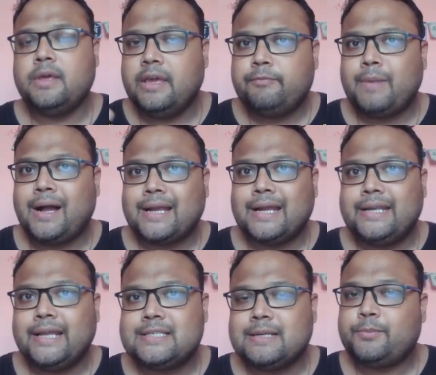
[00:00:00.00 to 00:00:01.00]
If market
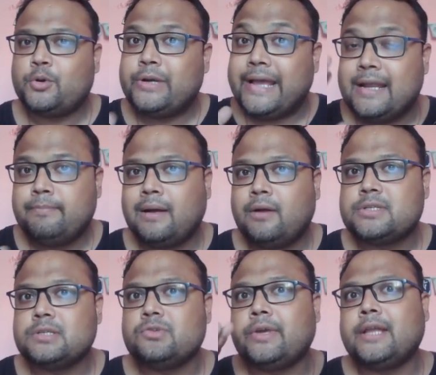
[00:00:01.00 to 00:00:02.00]
takes support and
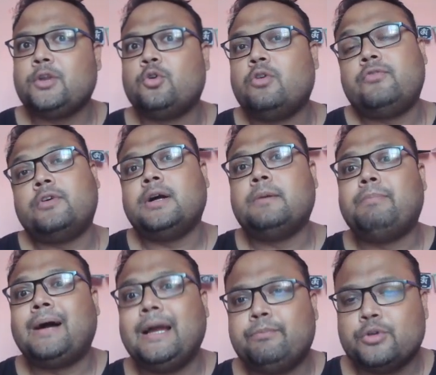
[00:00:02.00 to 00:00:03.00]
bounces, you can go for a
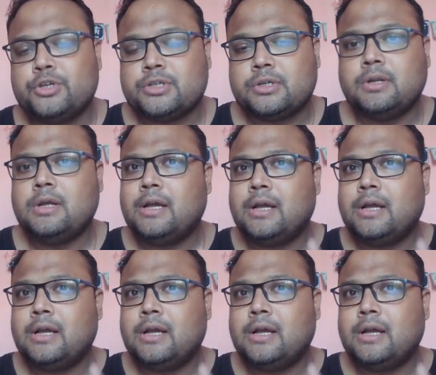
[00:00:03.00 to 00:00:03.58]
buy position.